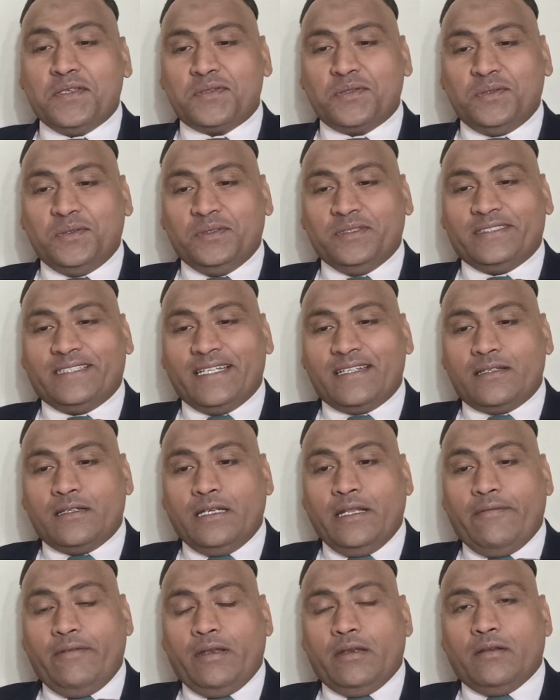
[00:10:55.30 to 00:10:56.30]
So that
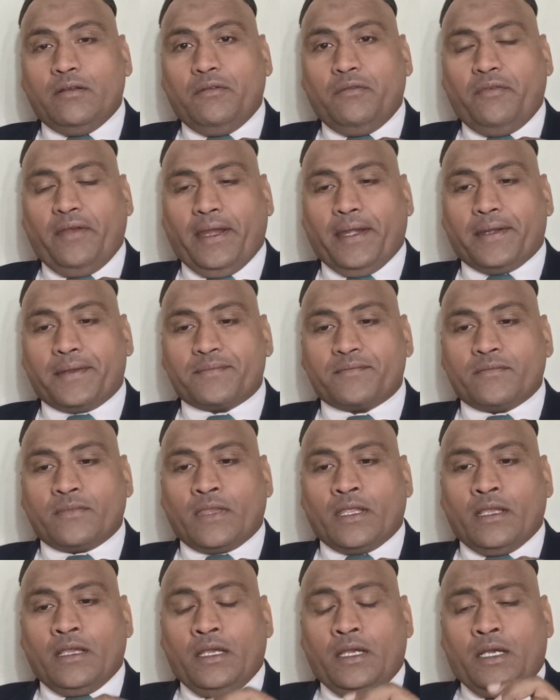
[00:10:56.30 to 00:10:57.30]
level went.
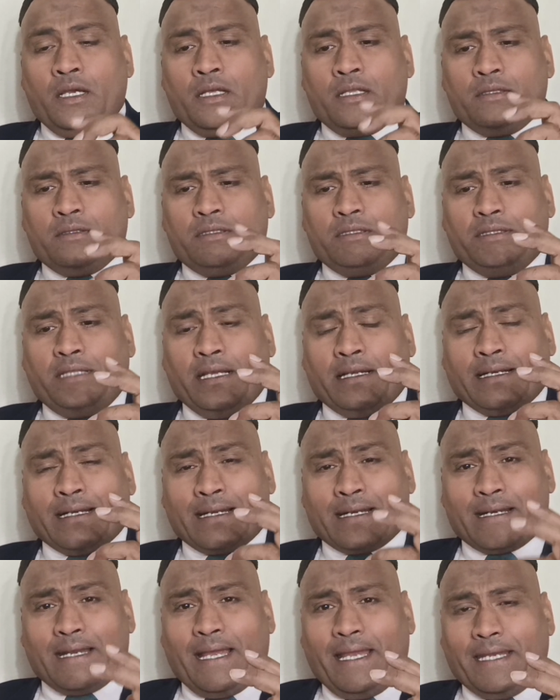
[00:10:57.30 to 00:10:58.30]
They
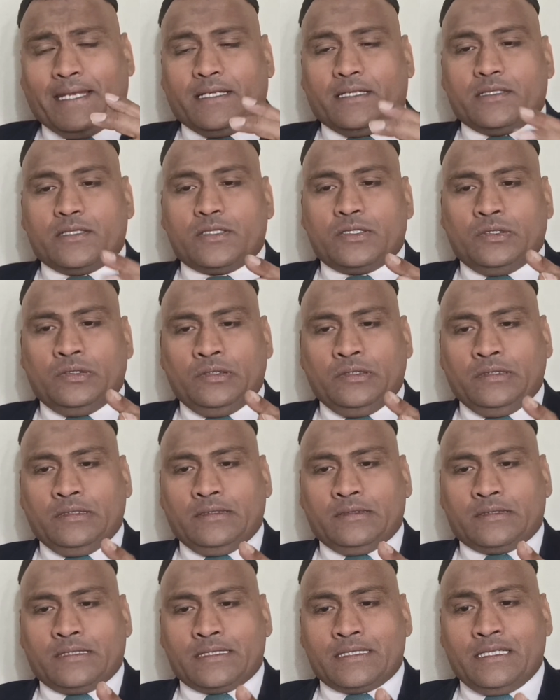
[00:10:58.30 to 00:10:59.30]
cried. So
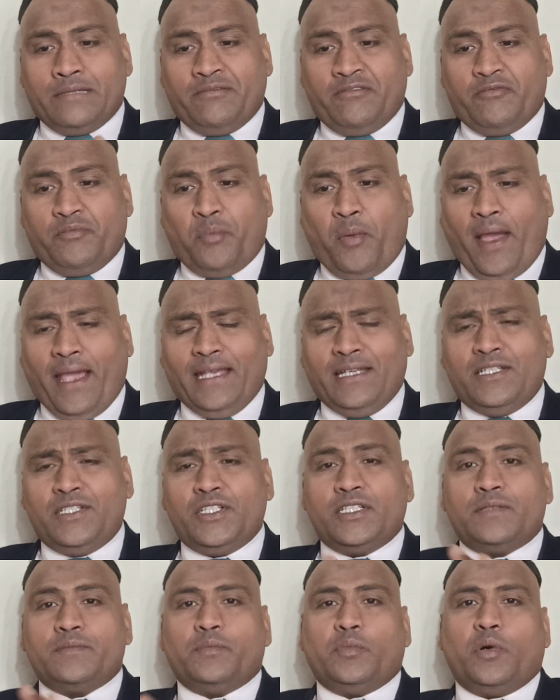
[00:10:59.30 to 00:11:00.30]
such type of
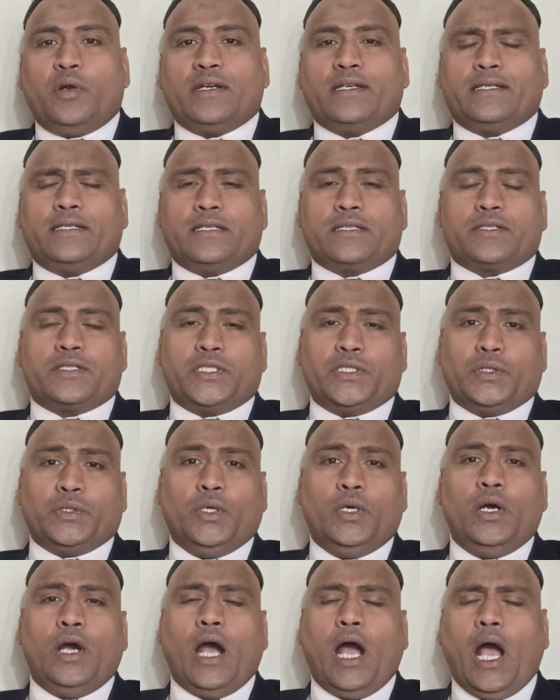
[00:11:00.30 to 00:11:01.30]
poignant podcast,
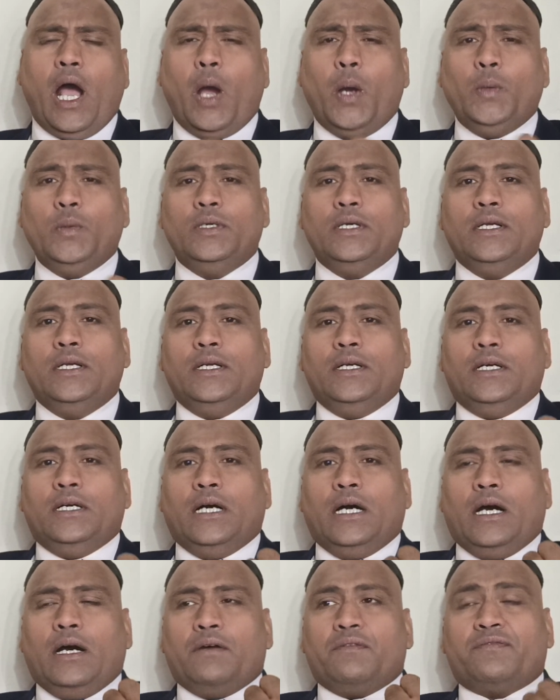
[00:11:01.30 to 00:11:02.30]
how
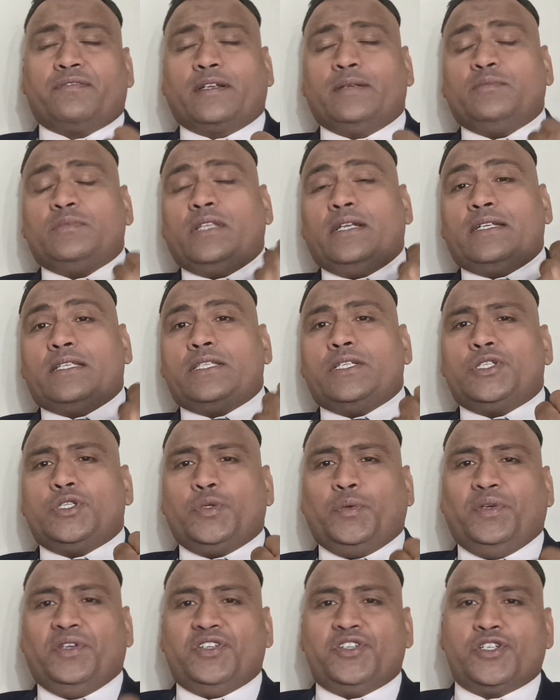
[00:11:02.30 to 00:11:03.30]
from that
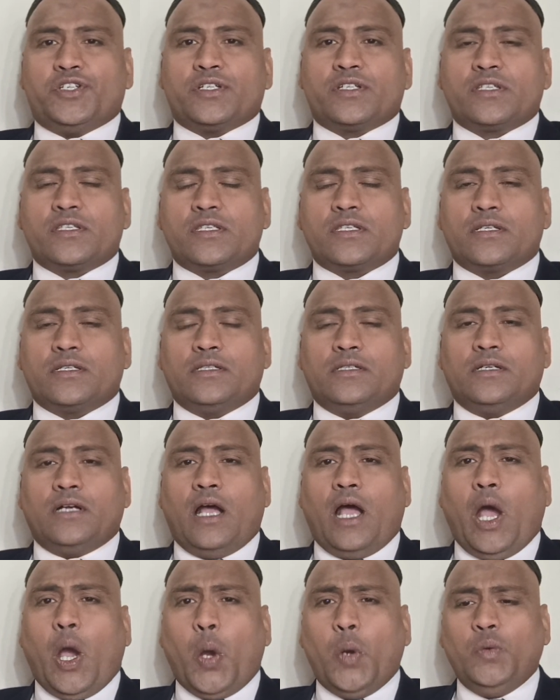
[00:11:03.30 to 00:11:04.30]
situations,
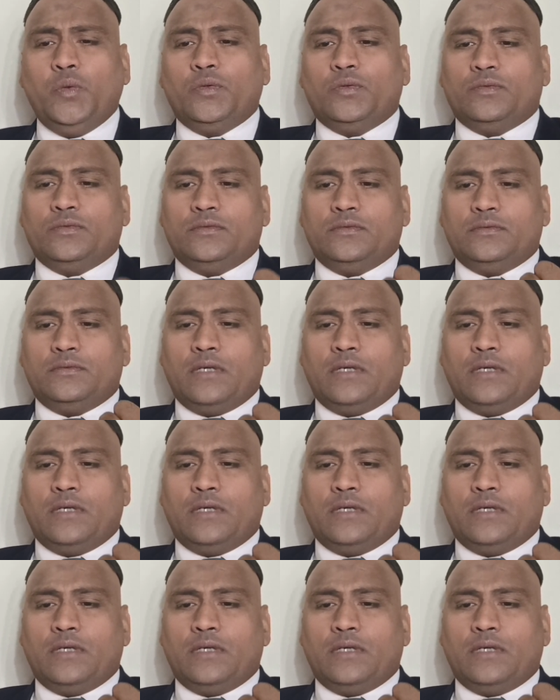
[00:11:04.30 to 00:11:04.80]
how